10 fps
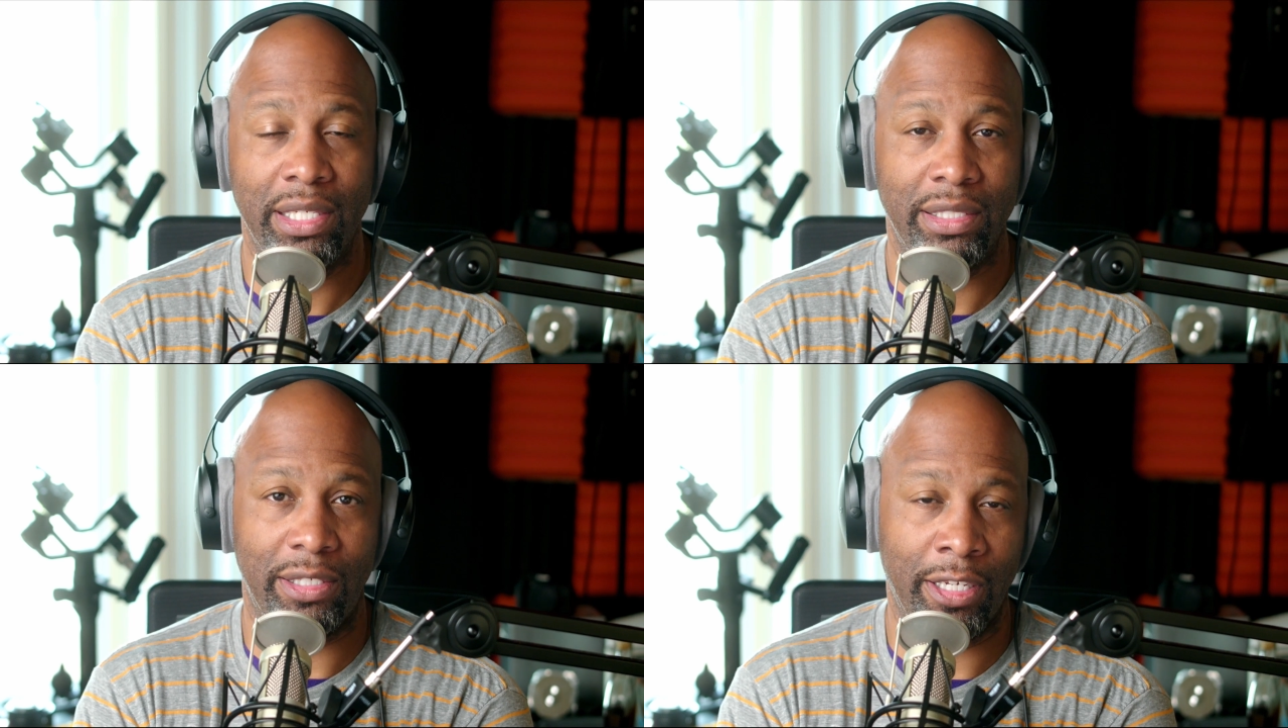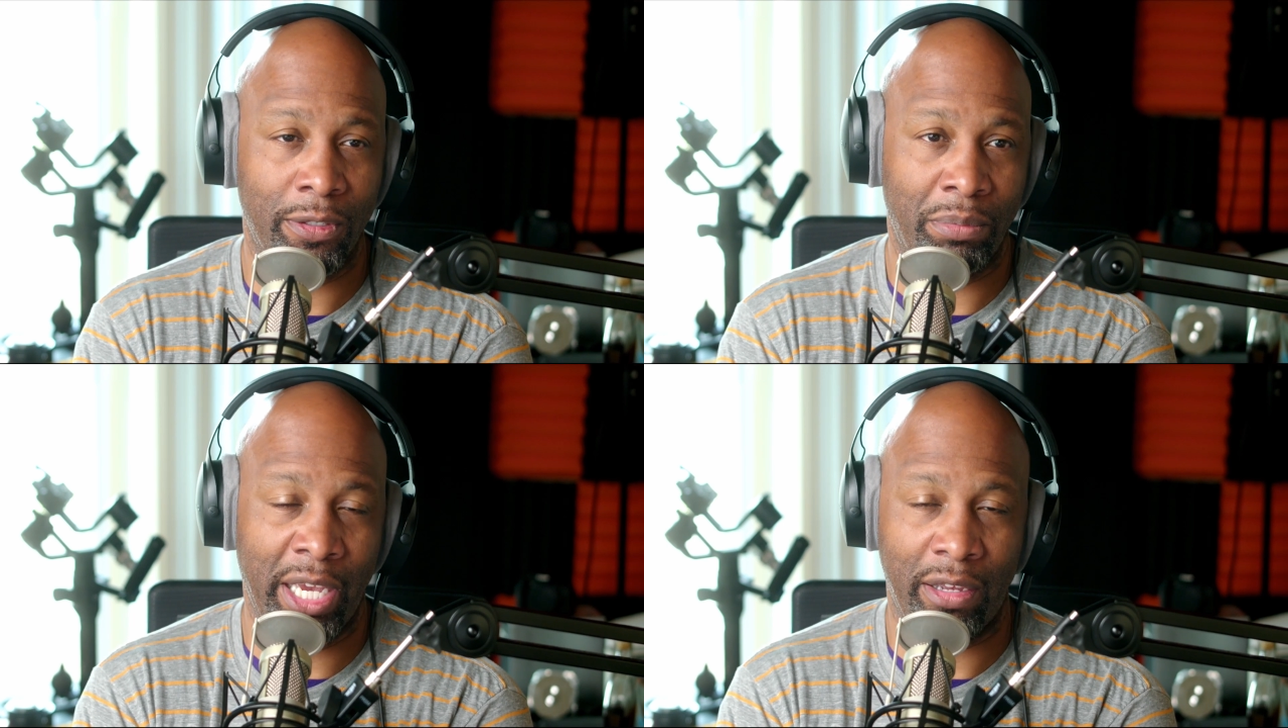So I go
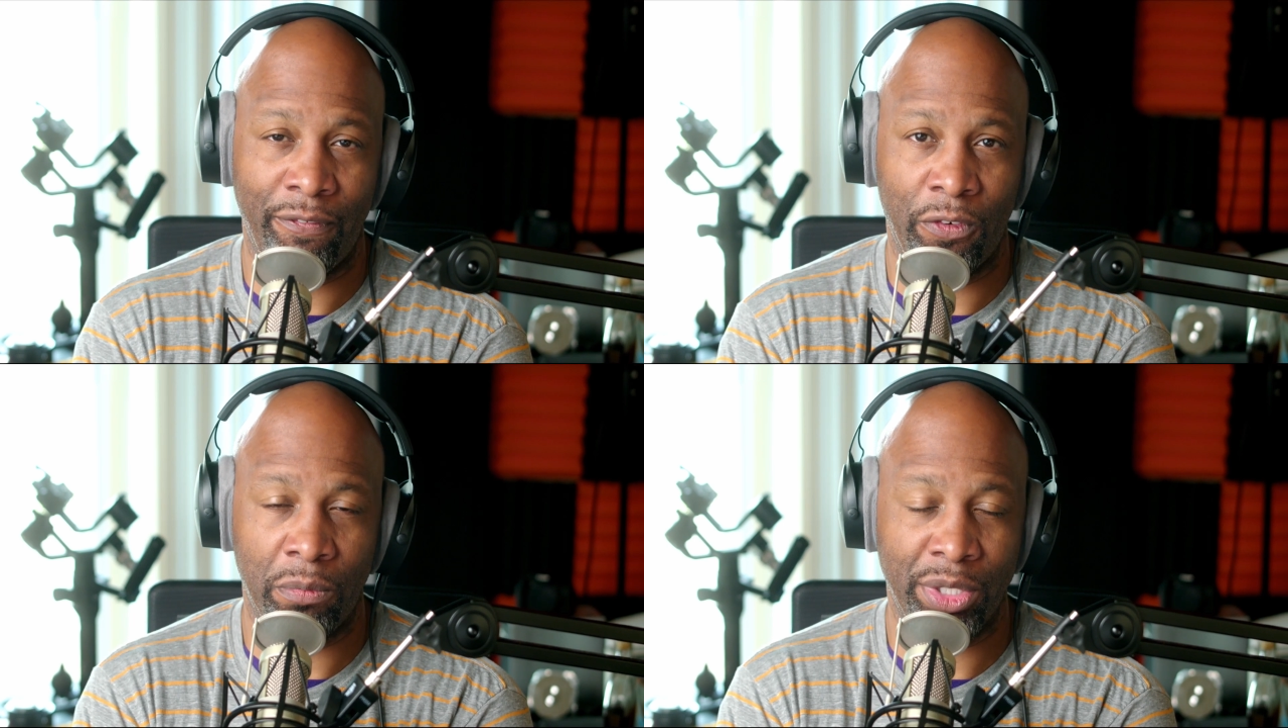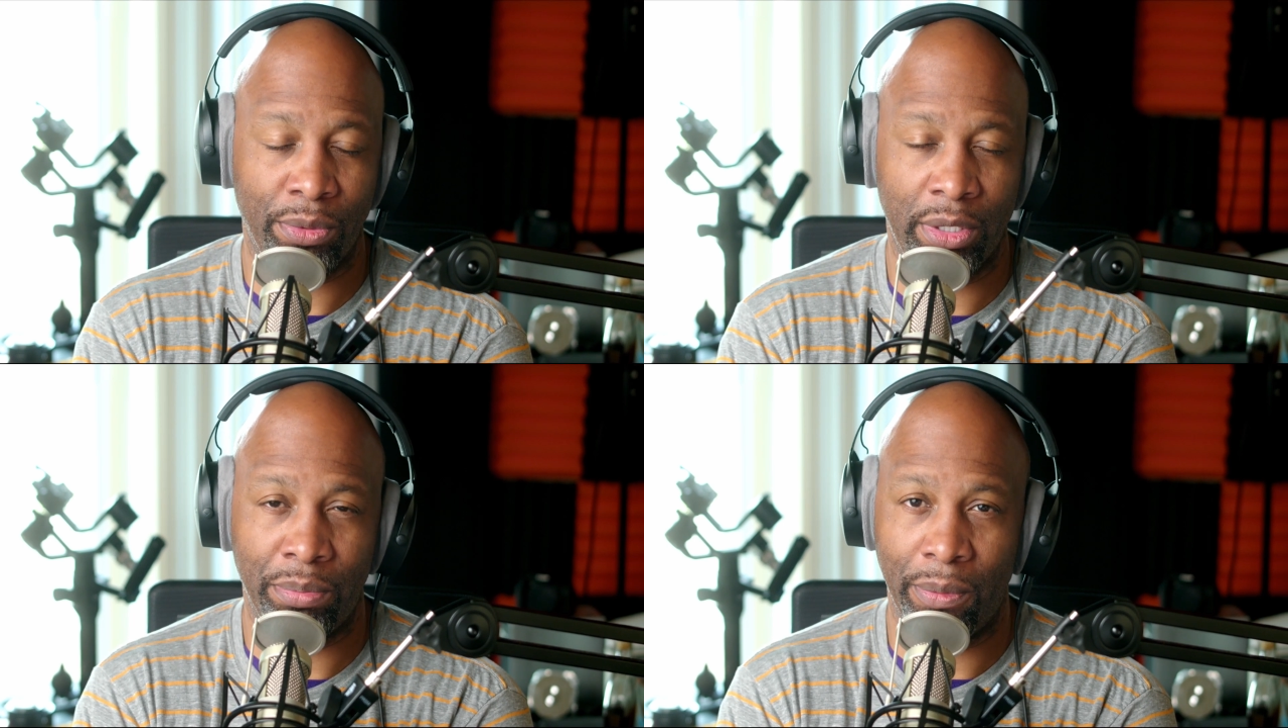back and forth
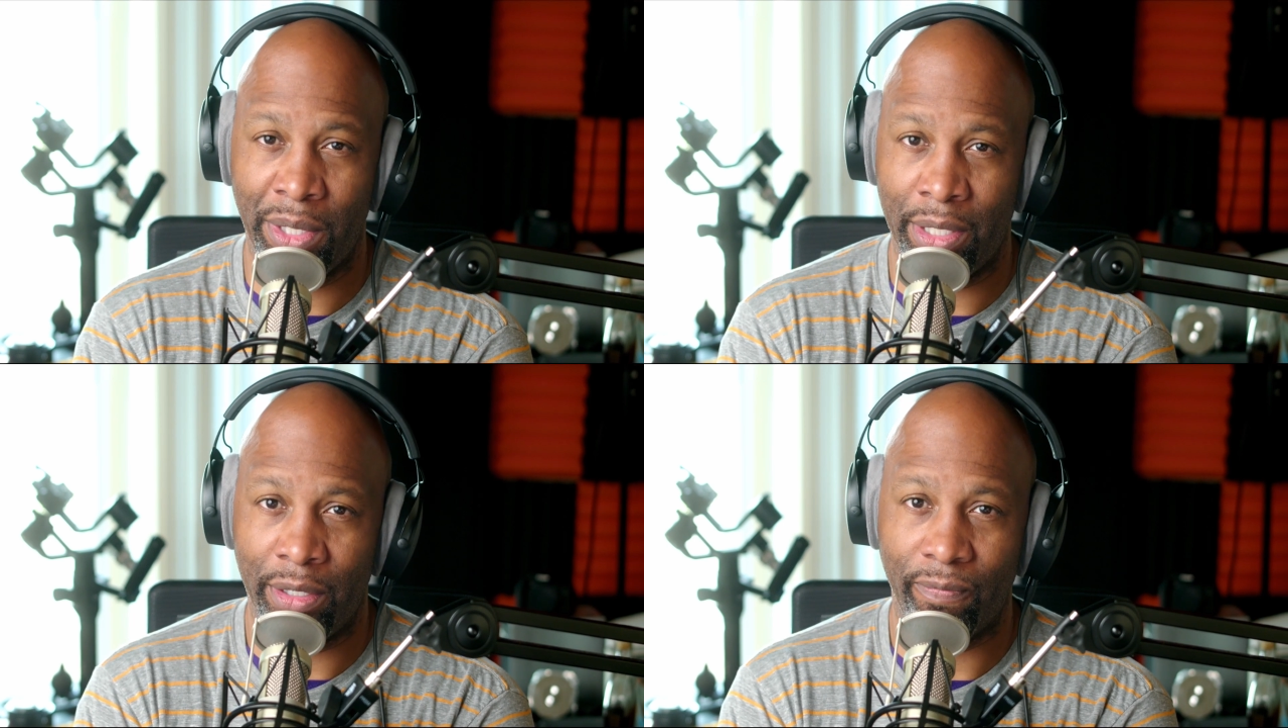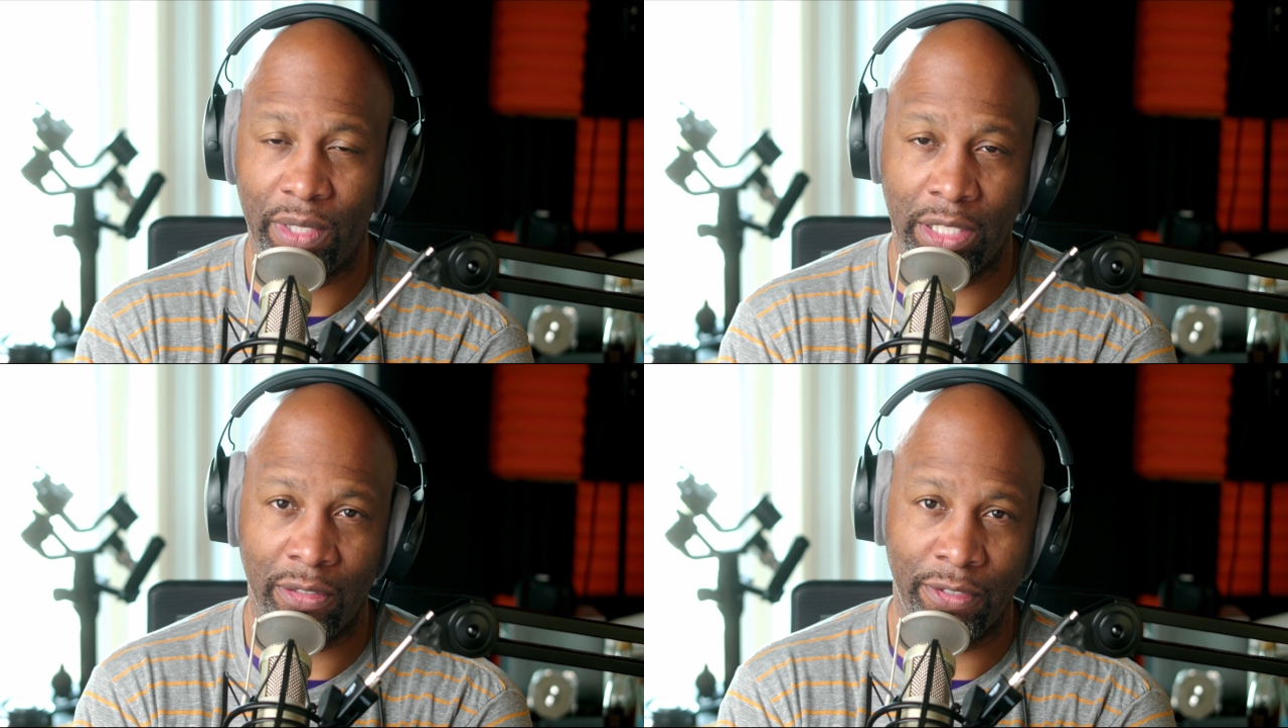between Premiere
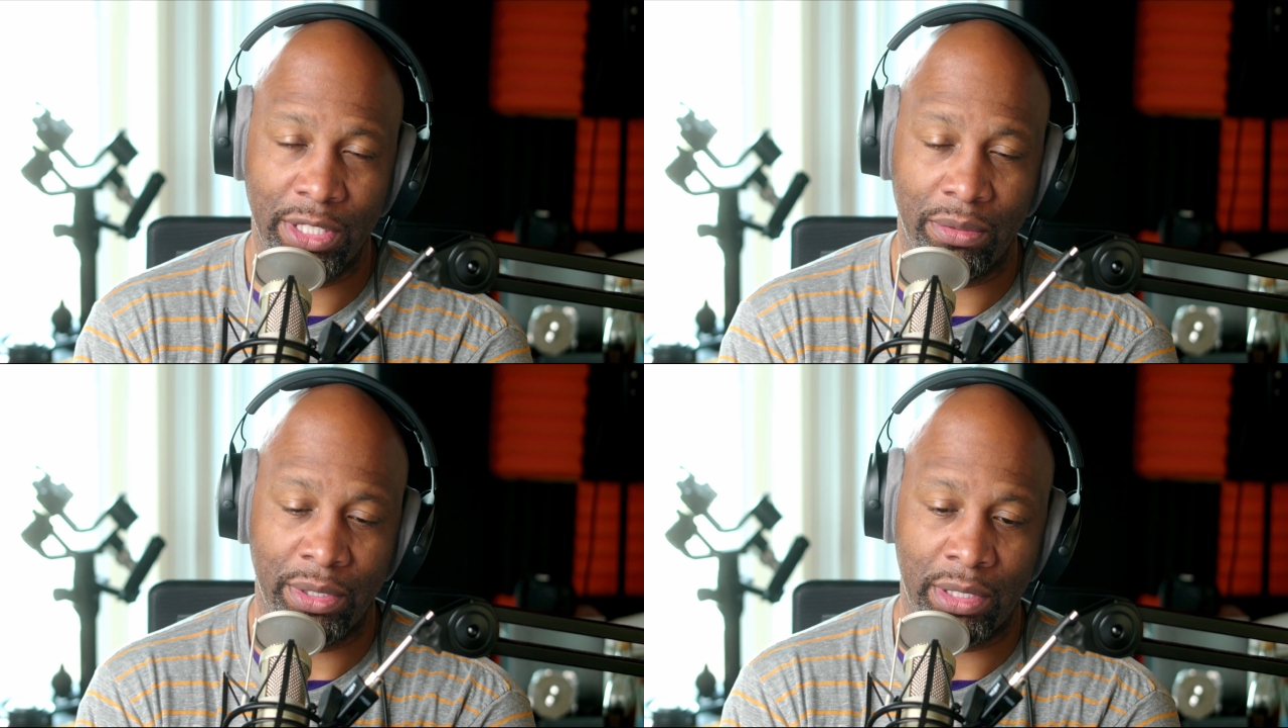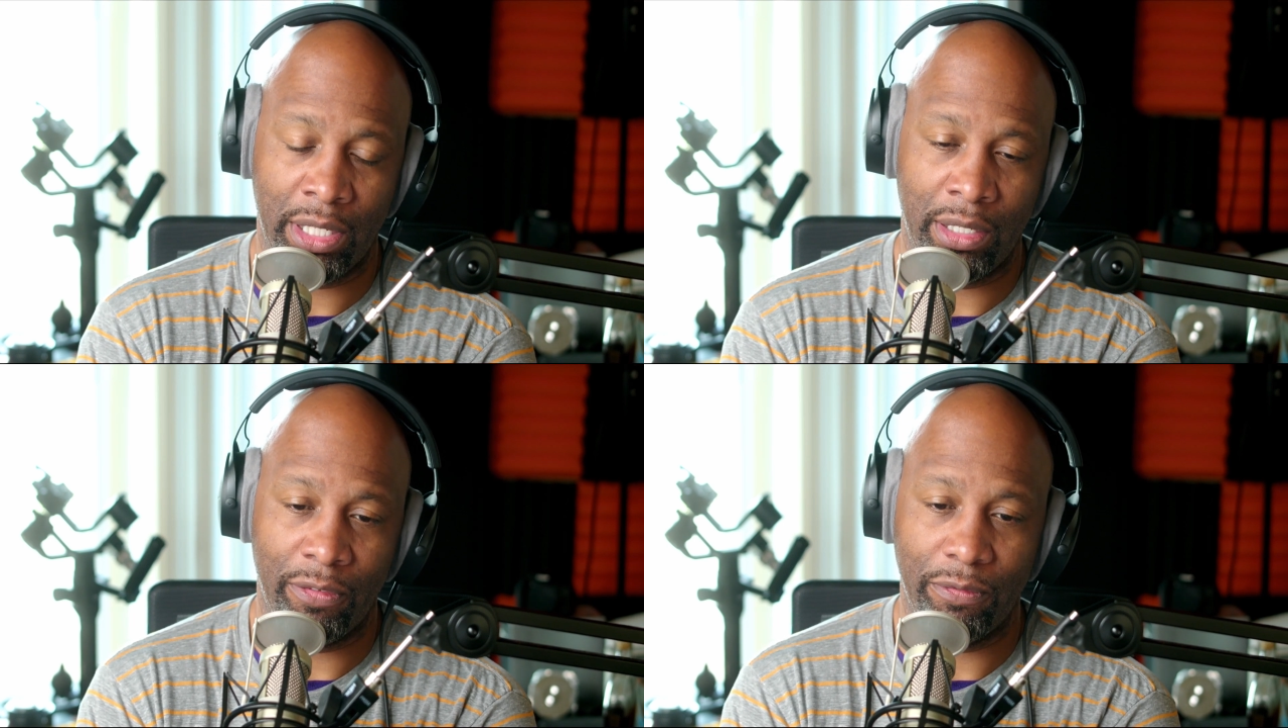and DaVinci
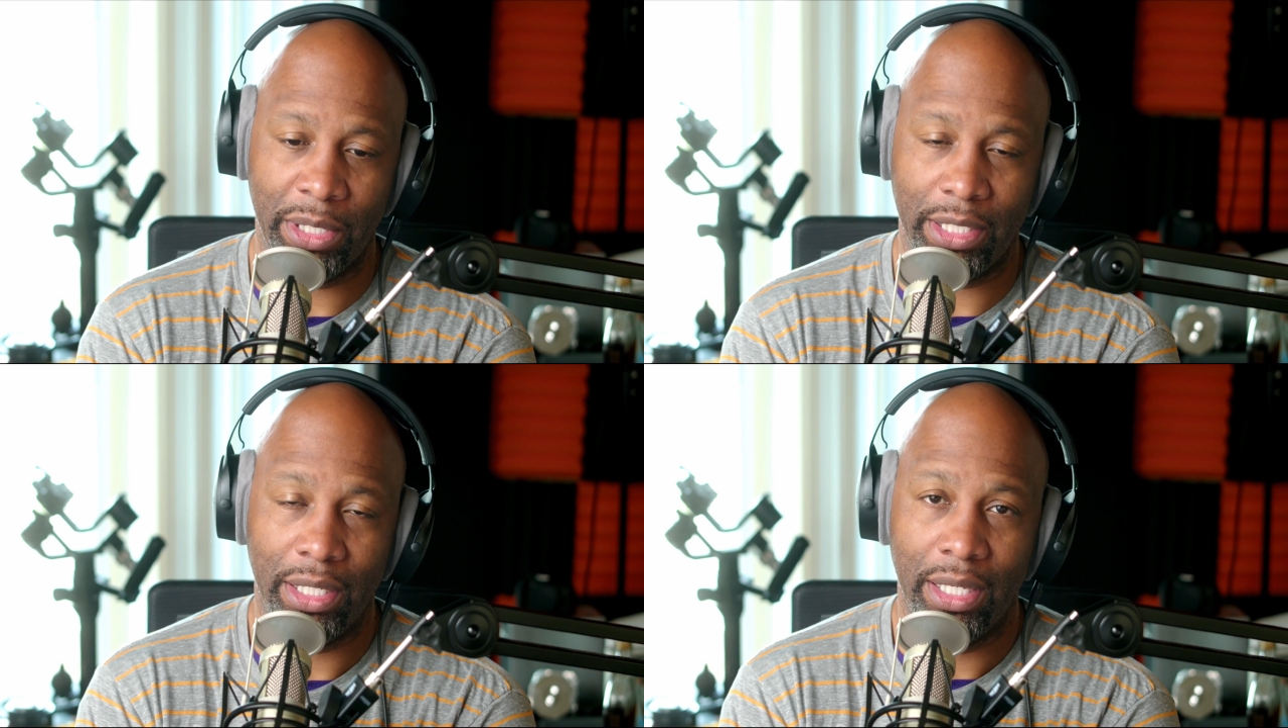Resolve. But